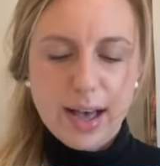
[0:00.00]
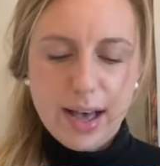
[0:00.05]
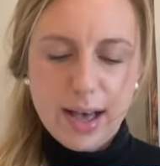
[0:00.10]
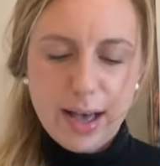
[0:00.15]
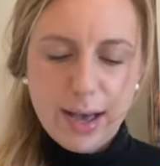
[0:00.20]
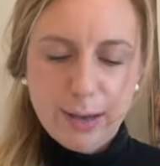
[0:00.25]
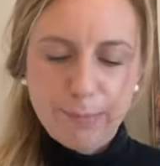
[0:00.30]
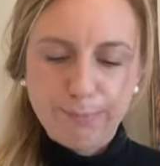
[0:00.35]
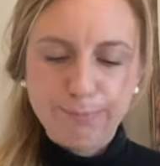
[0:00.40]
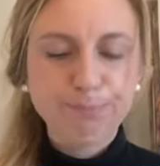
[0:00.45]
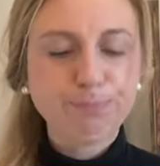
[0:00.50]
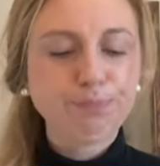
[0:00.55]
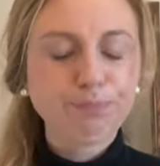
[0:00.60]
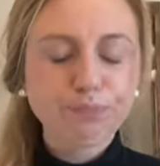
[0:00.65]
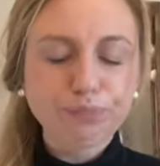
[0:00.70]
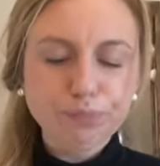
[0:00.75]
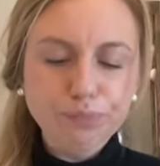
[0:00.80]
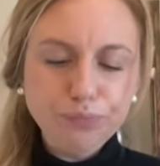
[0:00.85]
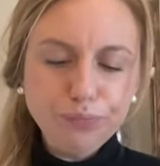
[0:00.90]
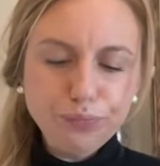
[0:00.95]
And
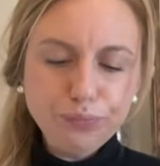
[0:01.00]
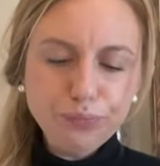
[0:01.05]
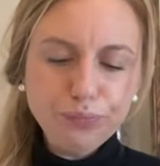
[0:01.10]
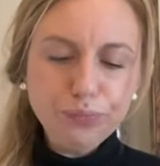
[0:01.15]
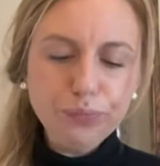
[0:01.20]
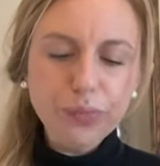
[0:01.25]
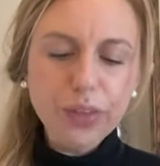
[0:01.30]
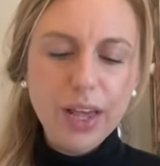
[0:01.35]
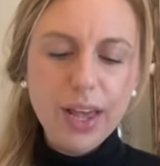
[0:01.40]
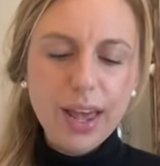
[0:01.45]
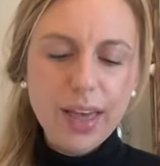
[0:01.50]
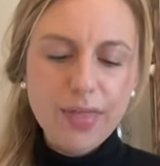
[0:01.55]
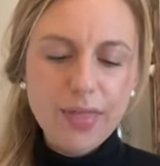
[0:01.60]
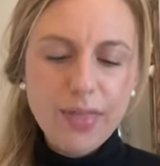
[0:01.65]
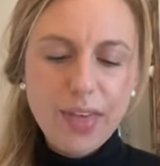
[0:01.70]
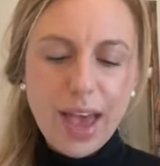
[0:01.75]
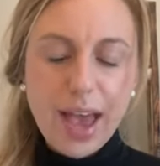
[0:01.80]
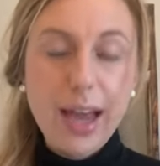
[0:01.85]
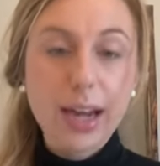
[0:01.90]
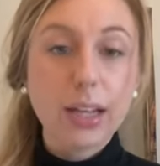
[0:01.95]

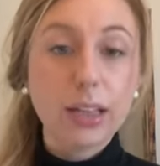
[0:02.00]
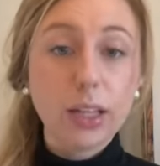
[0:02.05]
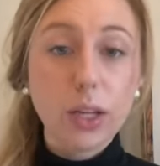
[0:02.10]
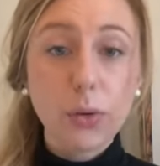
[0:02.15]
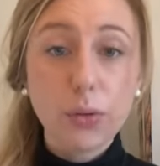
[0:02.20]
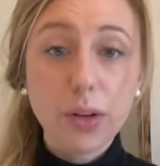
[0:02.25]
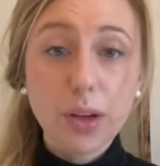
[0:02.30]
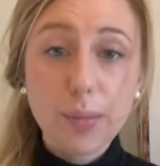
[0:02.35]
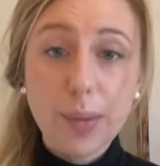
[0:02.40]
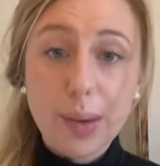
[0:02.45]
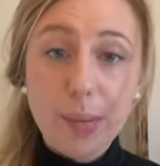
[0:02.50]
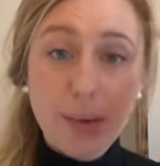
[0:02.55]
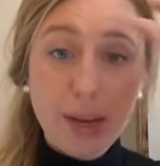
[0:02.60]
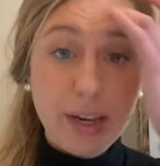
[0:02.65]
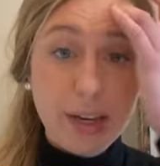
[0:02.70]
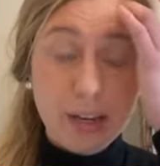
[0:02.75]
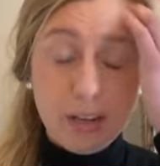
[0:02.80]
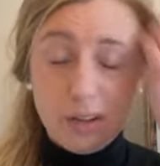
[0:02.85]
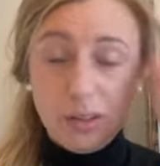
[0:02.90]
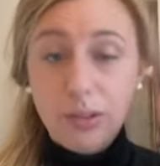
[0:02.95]
then a loan
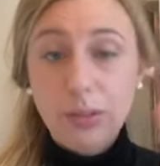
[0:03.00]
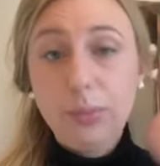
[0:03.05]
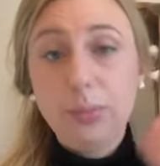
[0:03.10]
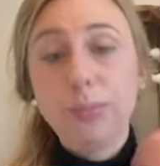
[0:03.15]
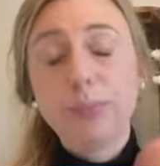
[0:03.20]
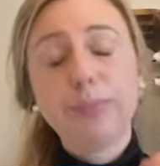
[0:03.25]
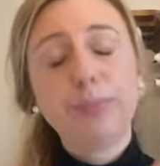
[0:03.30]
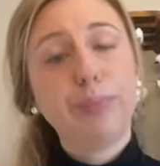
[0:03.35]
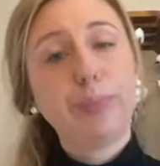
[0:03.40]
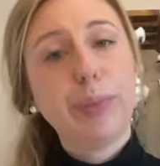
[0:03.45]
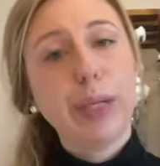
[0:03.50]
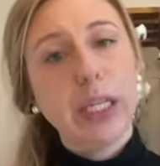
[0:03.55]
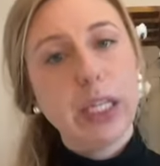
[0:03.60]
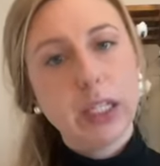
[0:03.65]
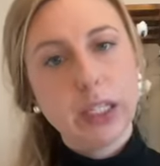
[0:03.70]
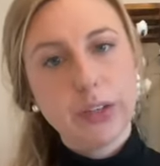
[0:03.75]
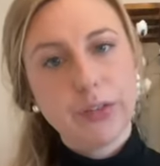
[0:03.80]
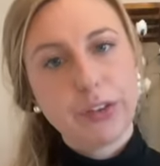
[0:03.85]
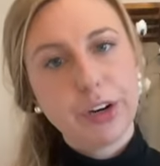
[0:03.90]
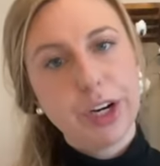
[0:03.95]
commitment, you'll be
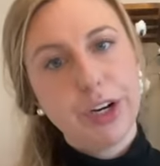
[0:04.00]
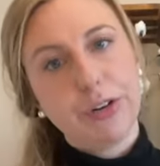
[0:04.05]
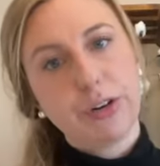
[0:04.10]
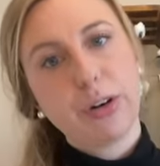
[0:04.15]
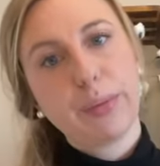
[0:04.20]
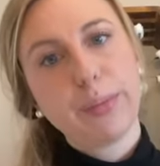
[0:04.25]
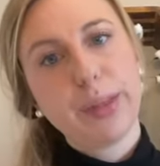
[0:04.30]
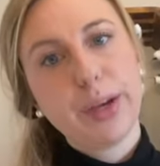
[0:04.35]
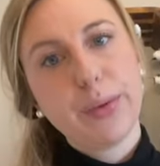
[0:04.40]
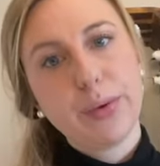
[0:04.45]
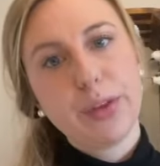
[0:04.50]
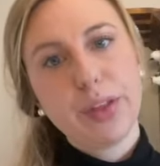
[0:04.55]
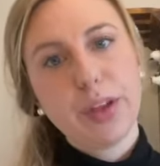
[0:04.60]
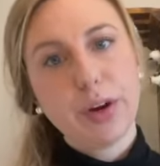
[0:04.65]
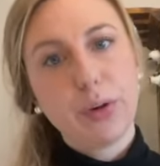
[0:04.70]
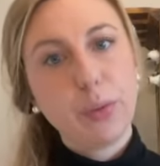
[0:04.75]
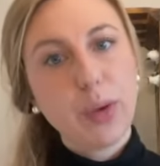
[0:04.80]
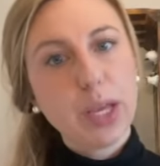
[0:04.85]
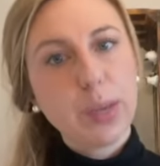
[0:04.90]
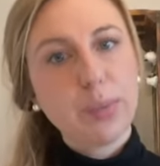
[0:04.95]
delivering normally
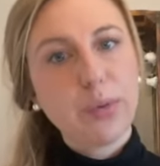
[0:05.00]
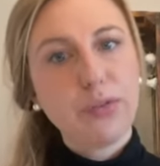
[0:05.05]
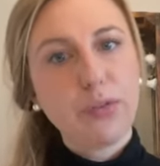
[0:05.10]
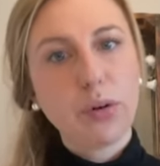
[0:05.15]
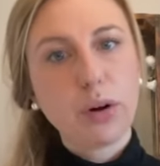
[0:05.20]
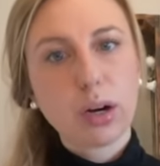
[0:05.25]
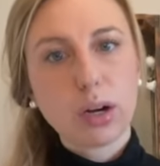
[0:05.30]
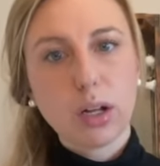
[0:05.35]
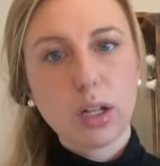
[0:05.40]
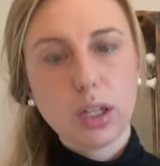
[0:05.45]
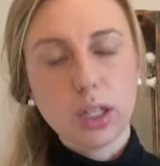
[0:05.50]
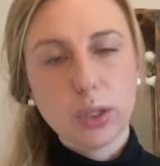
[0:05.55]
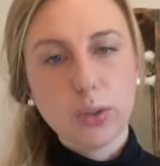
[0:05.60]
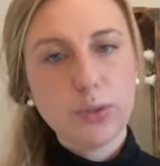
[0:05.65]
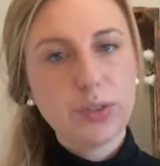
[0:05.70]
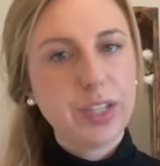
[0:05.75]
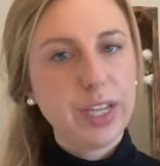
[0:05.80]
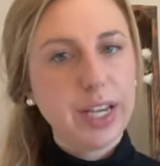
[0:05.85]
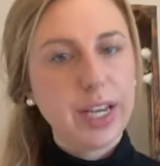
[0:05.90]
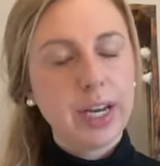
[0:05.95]
within a week before
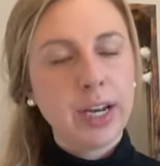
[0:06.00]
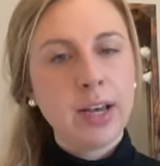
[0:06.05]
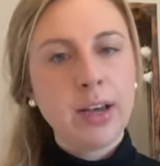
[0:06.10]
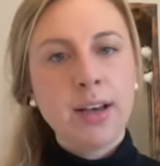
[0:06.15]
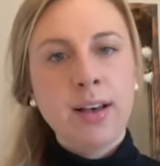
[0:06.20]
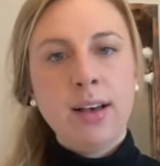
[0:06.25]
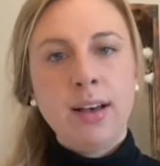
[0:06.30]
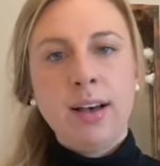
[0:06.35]
closing.